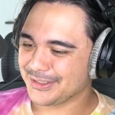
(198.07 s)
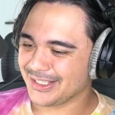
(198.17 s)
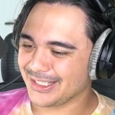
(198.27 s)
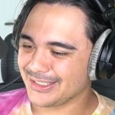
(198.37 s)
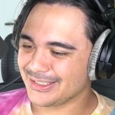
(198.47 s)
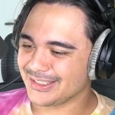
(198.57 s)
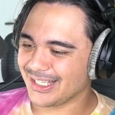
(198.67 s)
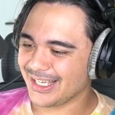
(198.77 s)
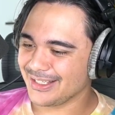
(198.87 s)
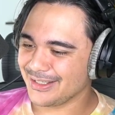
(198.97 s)
Hey,
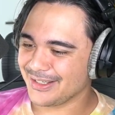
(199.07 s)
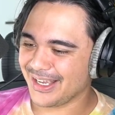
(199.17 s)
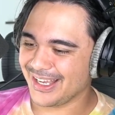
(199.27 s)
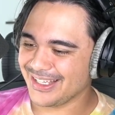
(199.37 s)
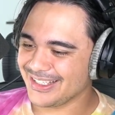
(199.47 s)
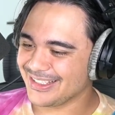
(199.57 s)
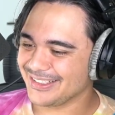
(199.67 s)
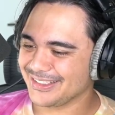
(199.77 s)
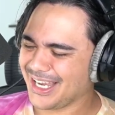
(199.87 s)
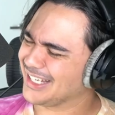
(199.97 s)
hey, hey.
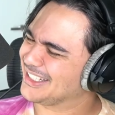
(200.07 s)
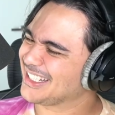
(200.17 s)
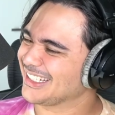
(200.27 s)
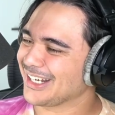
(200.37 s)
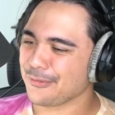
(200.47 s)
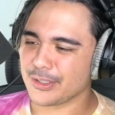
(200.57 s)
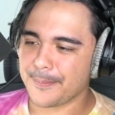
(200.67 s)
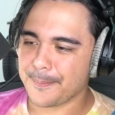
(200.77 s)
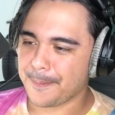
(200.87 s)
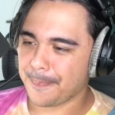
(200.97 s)
Kinda, kinda, not
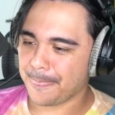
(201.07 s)
really.